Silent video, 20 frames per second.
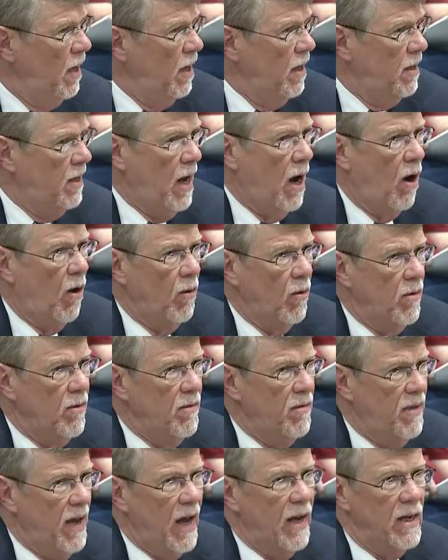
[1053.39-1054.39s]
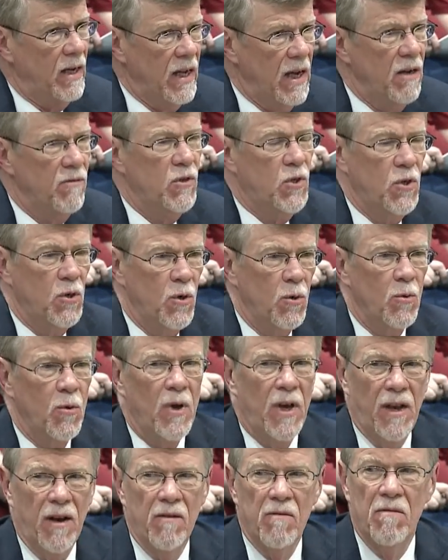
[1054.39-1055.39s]
Now, that leaves you
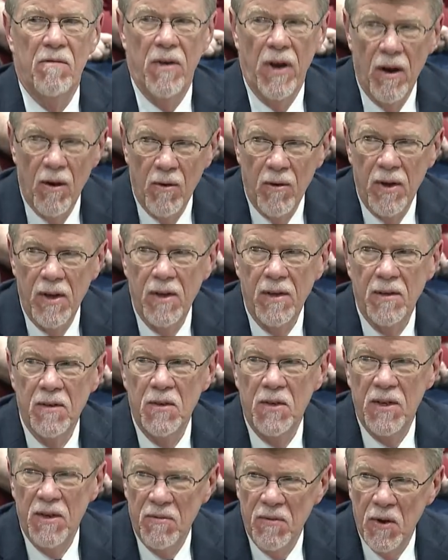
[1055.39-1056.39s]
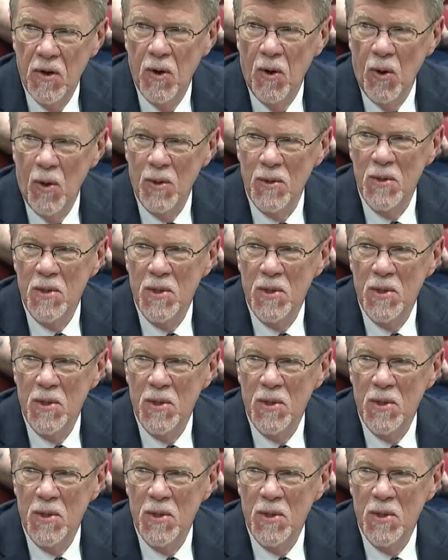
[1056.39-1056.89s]
in a very difficult